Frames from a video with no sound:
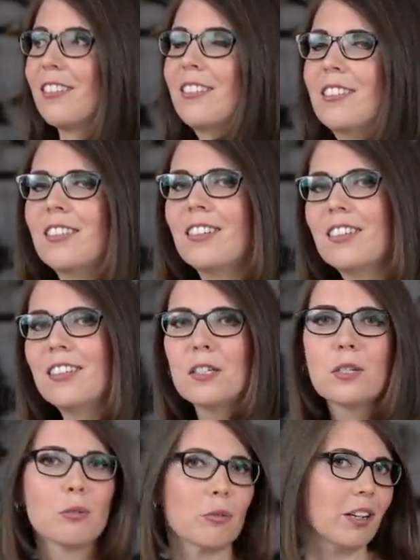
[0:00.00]

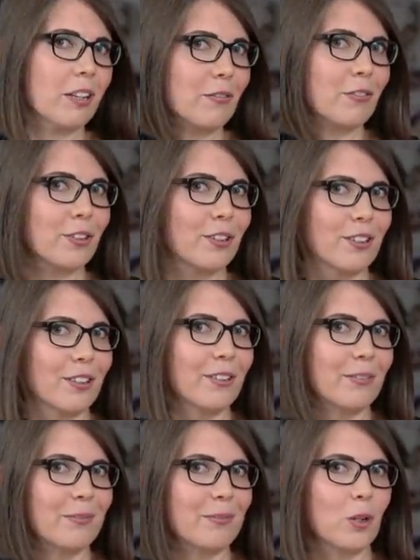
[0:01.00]
The dress
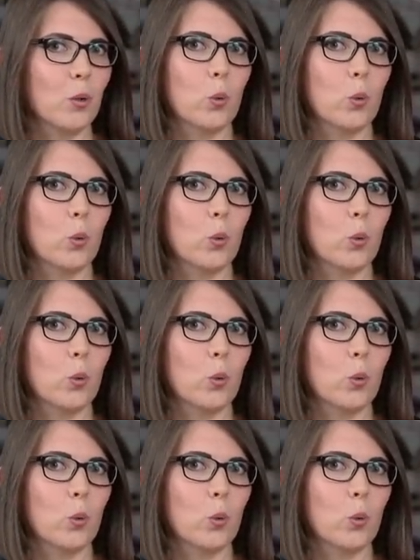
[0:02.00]
form.